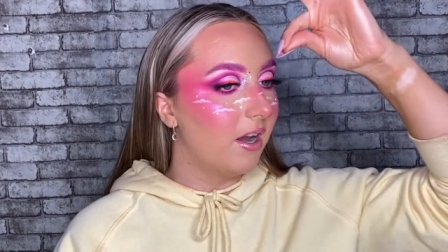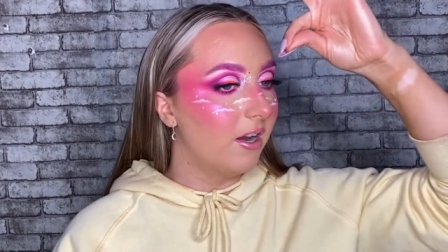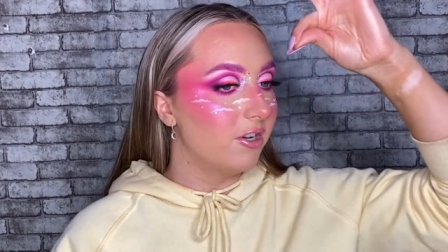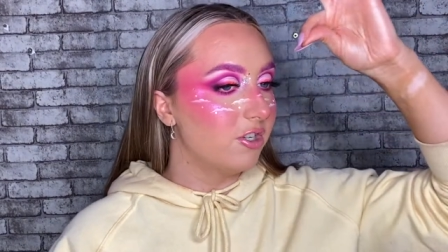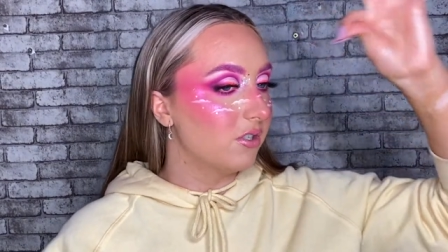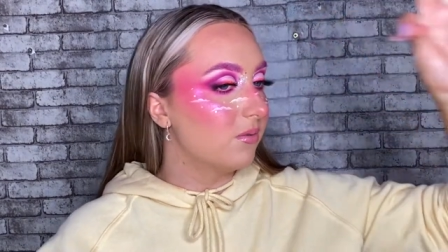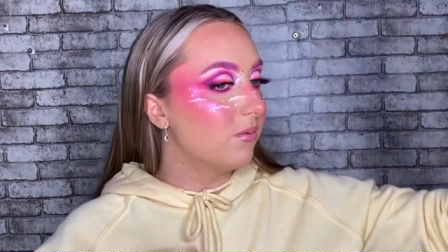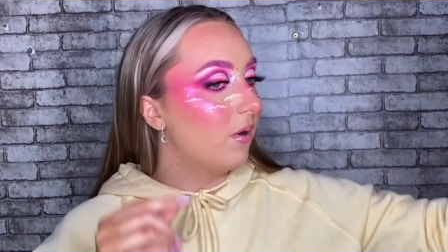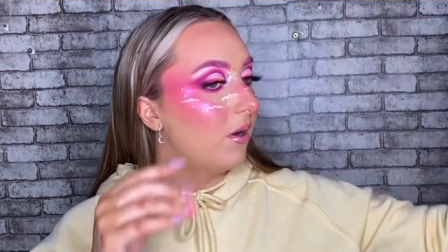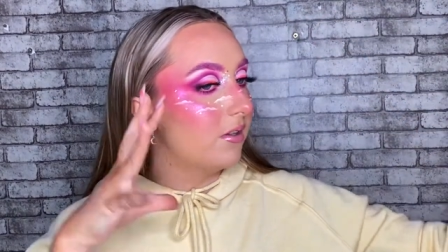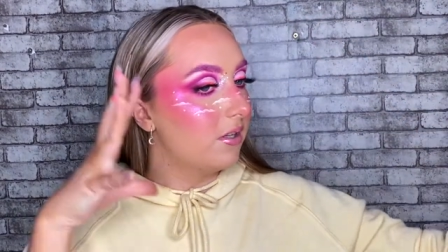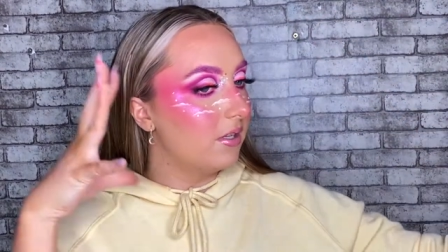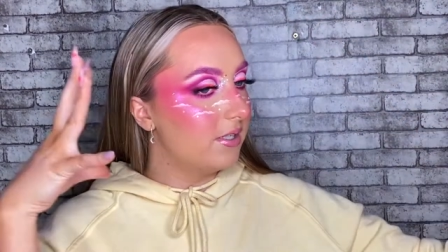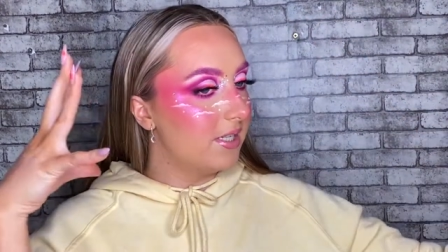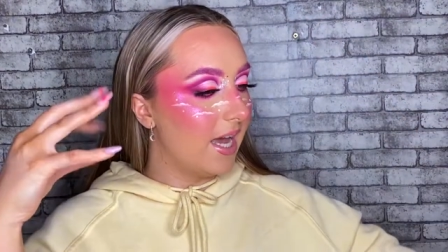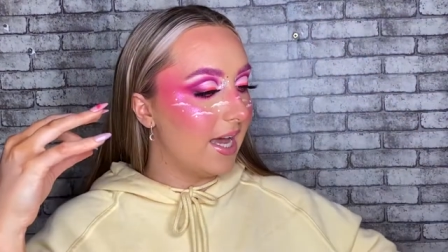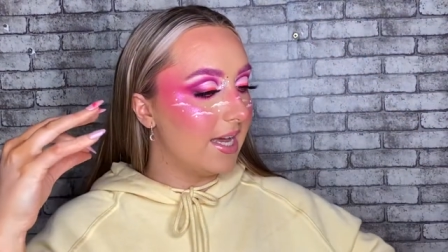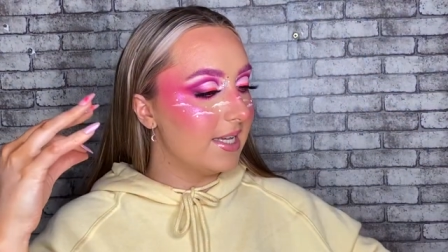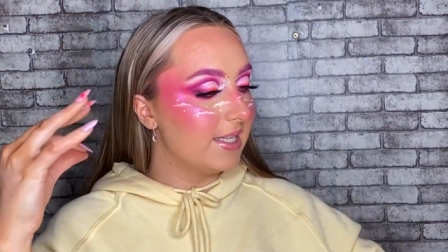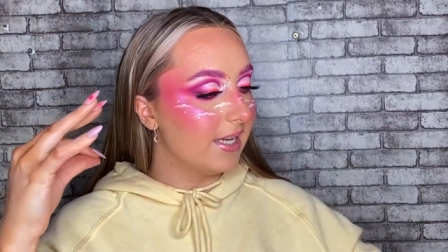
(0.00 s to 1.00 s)
I just wanted to
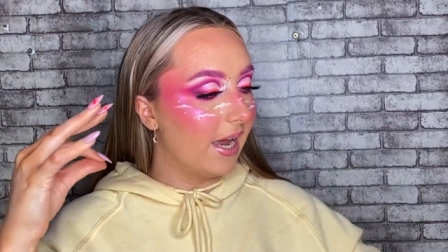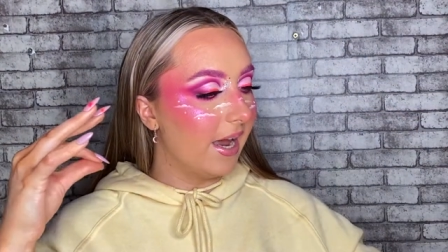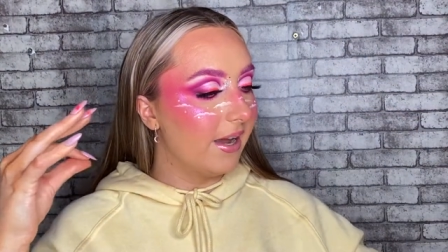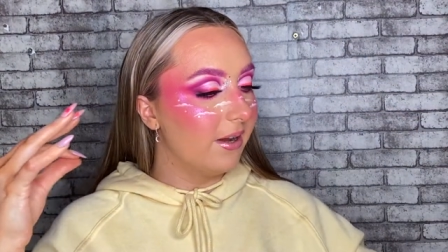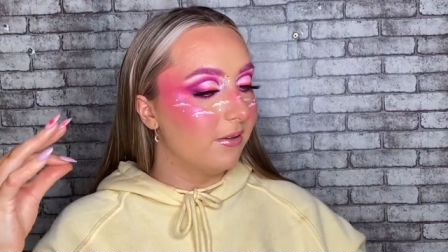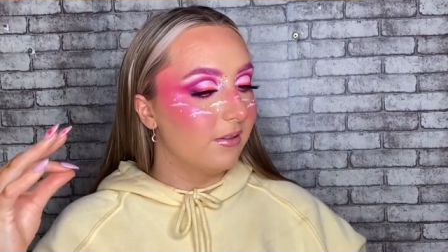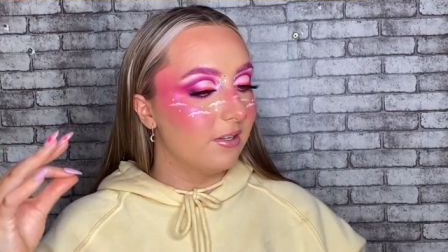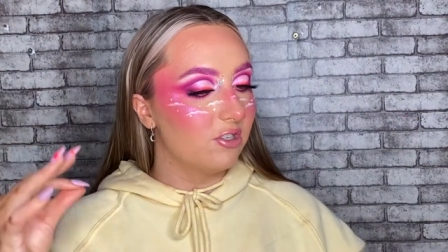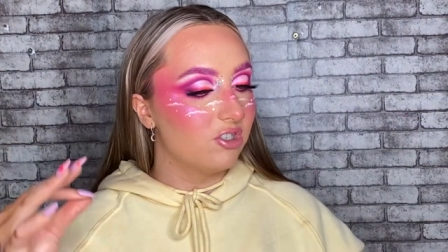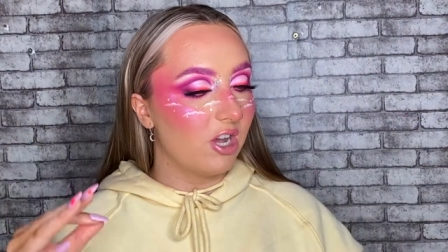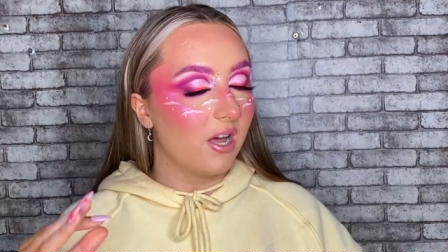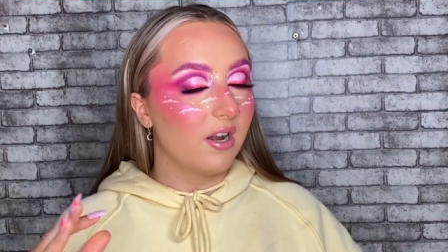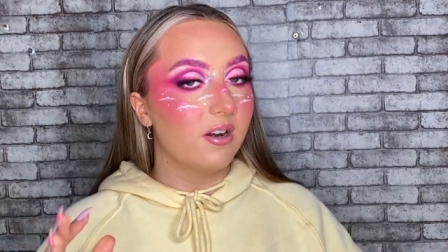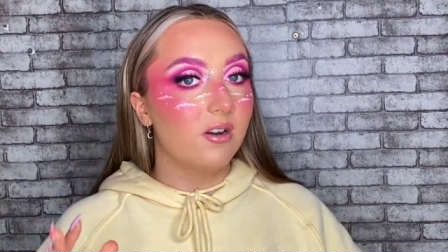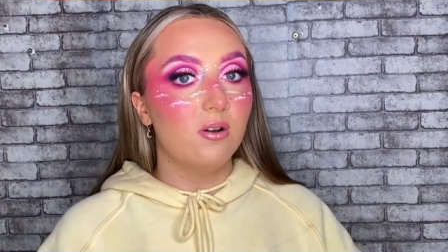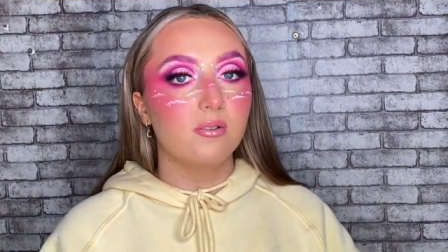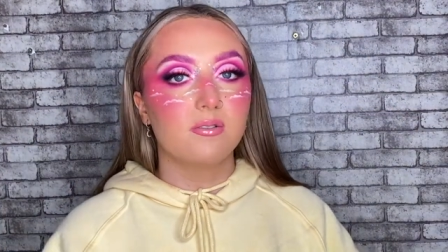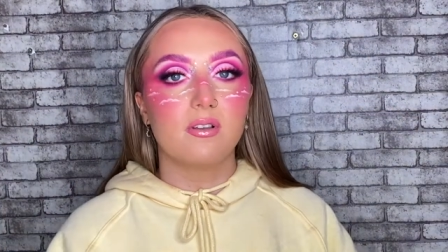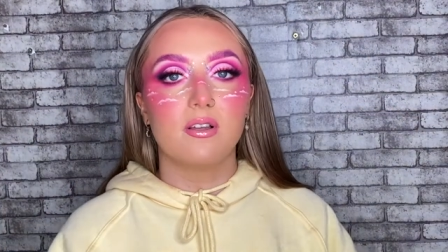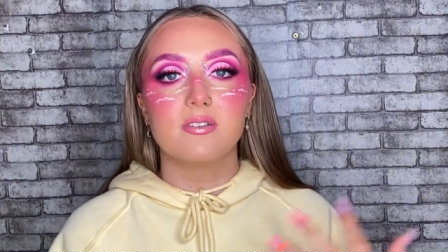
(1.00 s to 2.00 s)
test out the
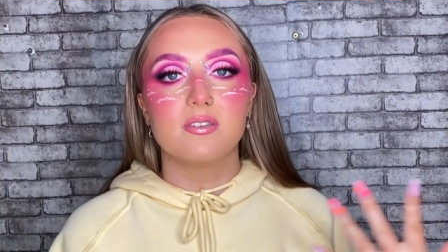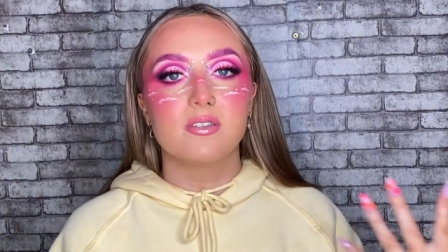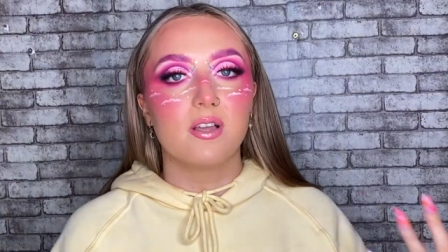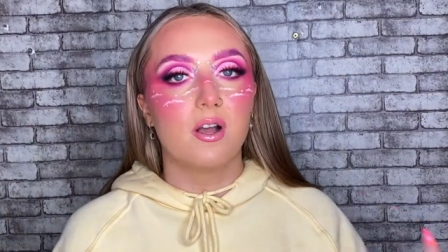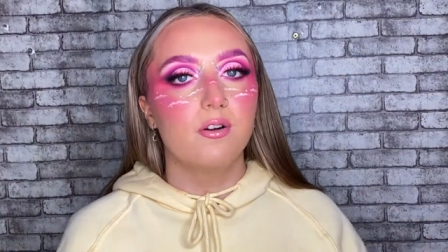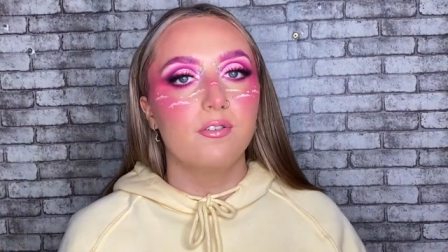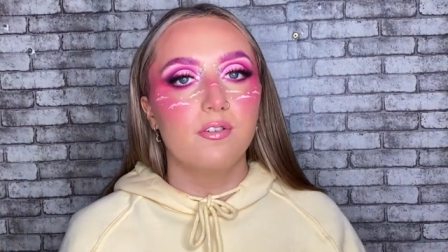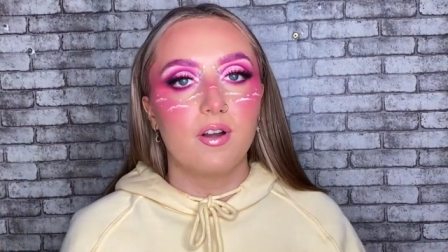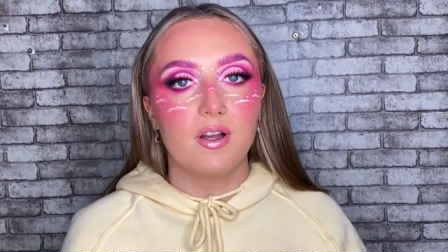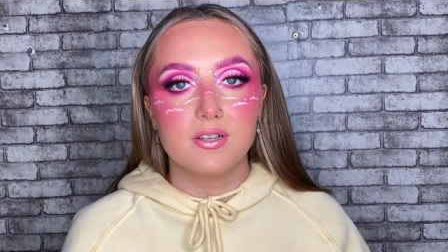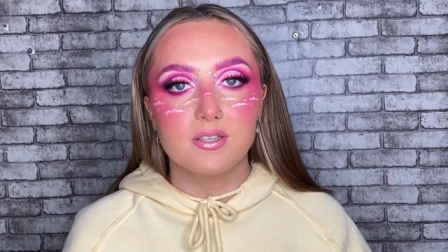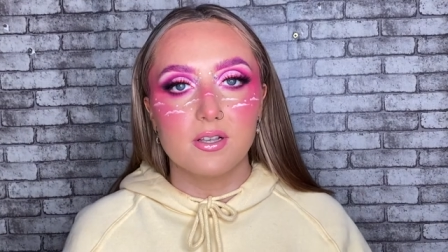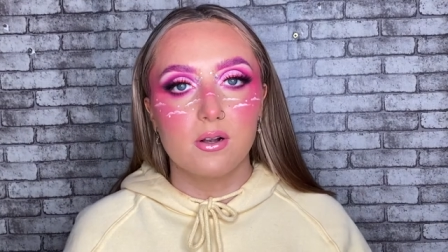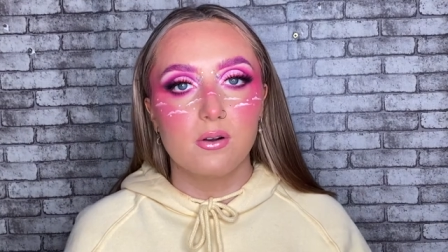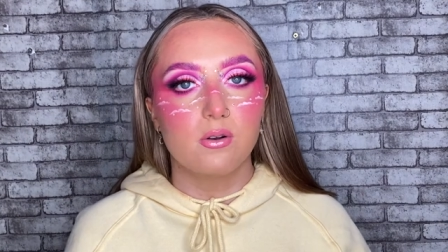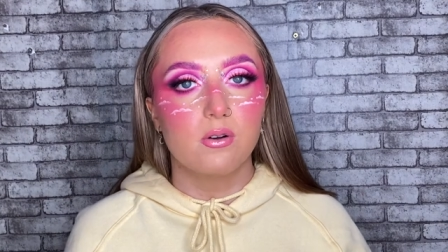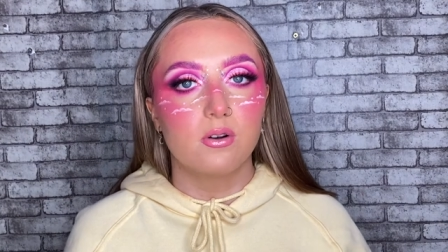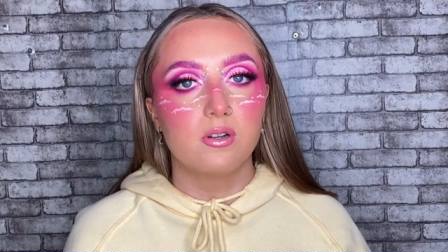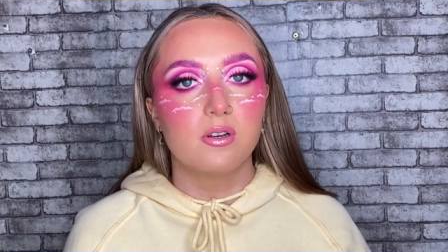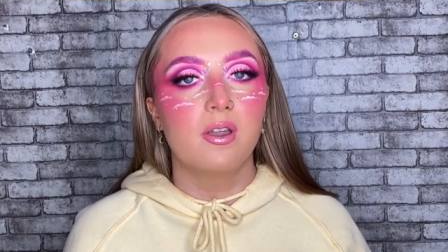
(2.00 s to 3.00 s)
shadows, and so far so
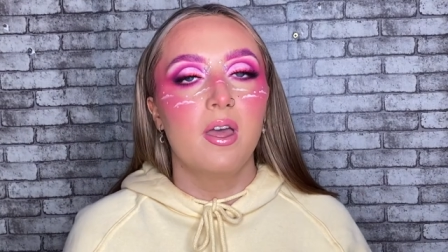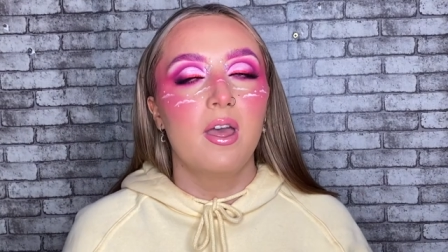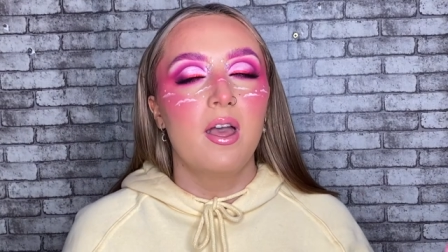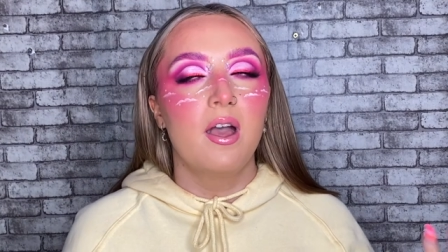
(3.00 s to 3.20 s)
good.